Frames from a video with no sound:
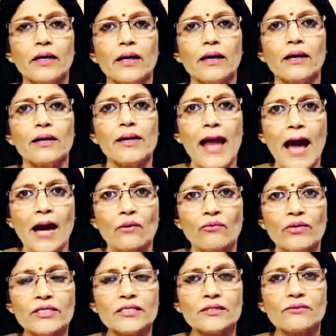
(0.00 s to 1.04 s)
the
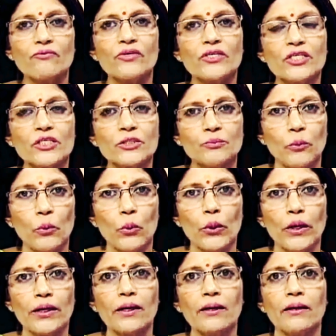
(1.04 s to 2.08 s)
language which is
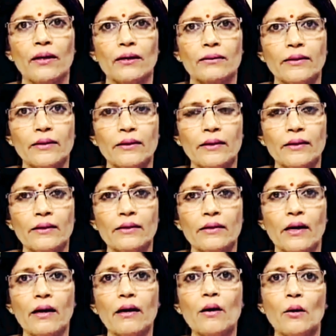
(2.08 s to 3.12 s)
spoken in northern
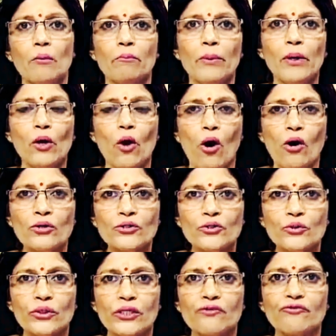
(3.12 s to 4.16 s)
India
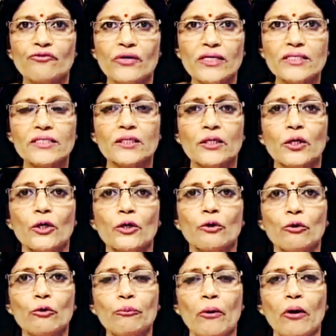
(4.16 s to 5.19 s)
belongs to the first
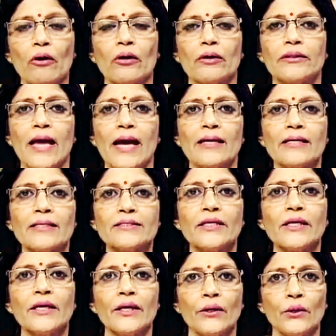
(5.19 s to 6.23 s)
group, that
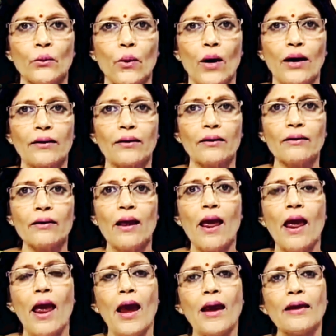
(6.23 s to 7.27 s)
is the Indo-Aryan,
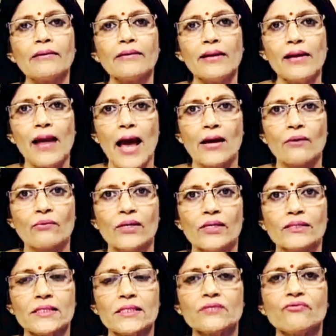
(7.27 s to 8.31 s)
and the
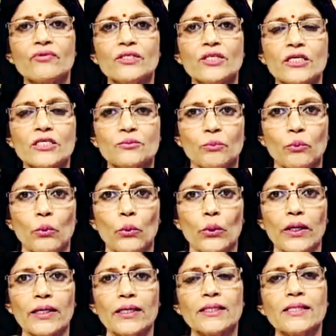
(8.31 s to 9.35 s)
languages which are
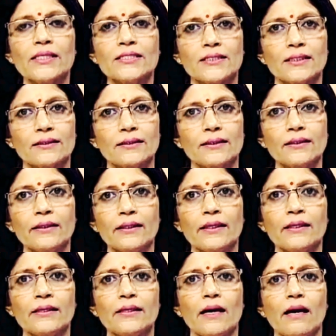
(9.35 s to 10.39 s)
spoken in the southern
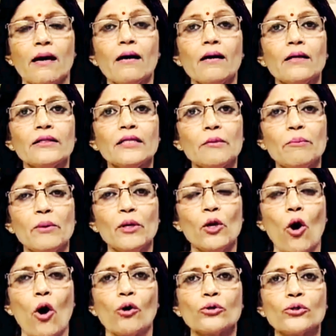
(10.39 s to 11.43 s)
India, they
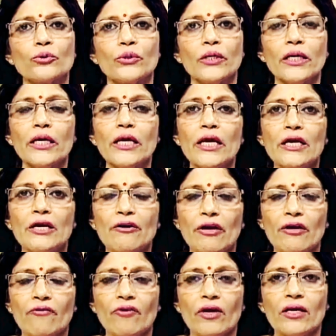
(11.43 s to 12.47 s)
belong to the
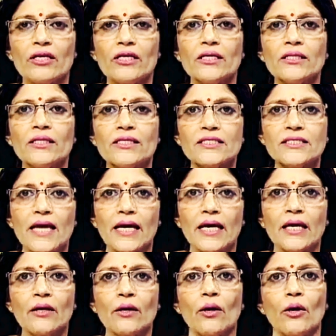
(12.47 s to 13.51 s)
Dravidian, the
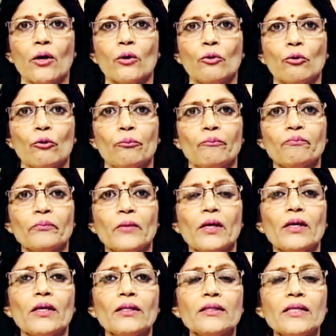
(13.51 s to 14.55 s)
second group.
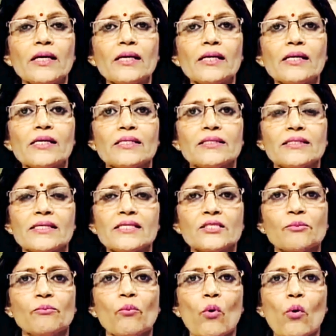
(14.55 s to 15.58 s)
There
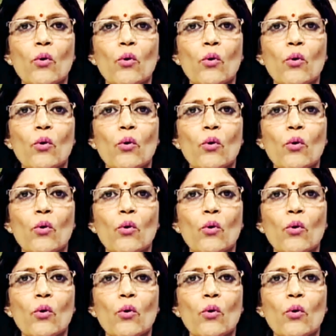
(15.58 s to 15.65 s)
exist